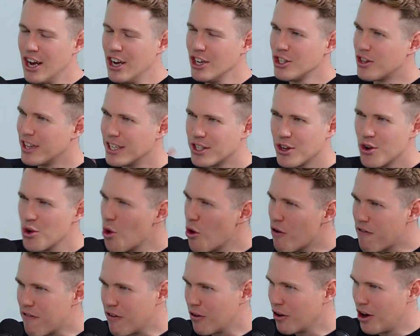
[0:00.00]
So there's an
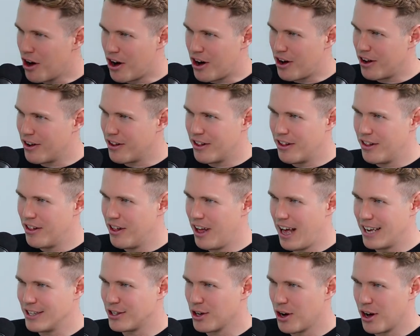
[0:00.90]
awful lot
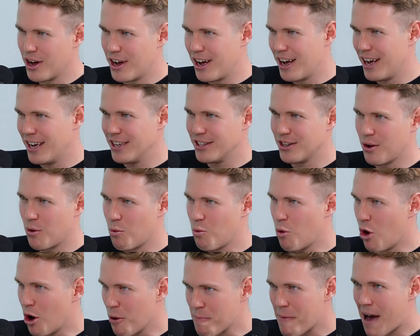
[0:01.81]
as a
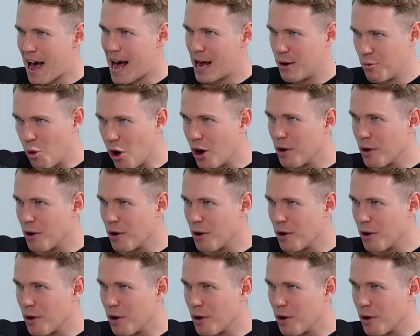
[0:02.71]
one-man,